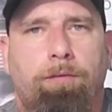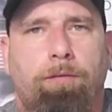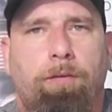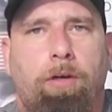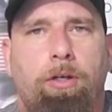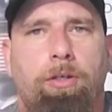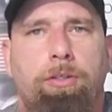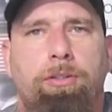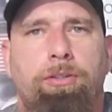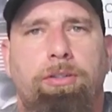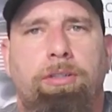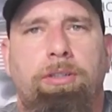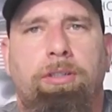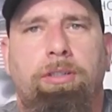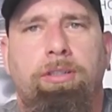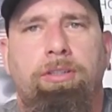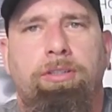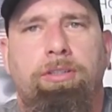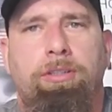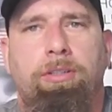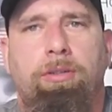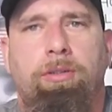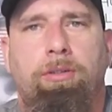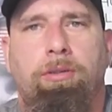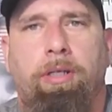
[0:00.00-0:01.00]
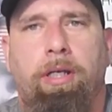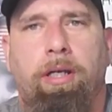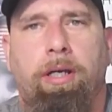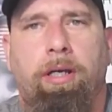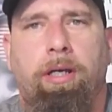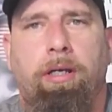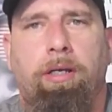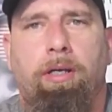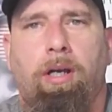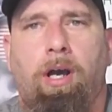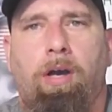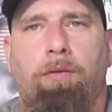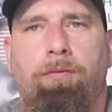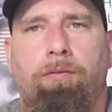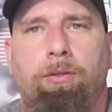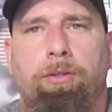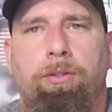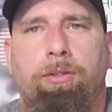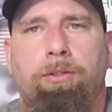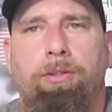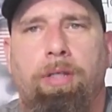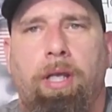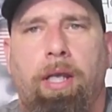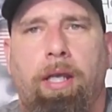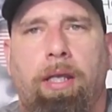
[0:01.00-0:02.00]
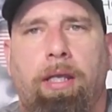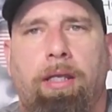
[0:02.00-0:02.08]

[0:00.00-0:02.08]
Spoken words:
First, concealed carry offers